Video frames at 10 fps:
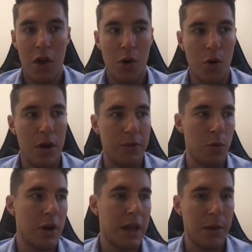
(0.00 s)
Or if you
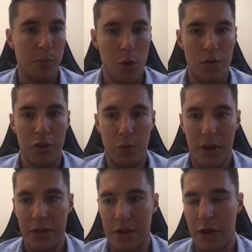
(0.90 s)
want to get more than
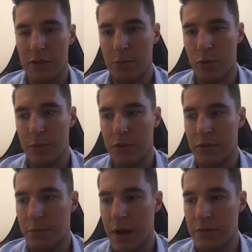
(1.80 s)
20 sales appointments
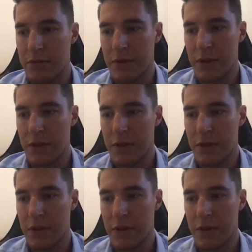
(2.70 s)
a month,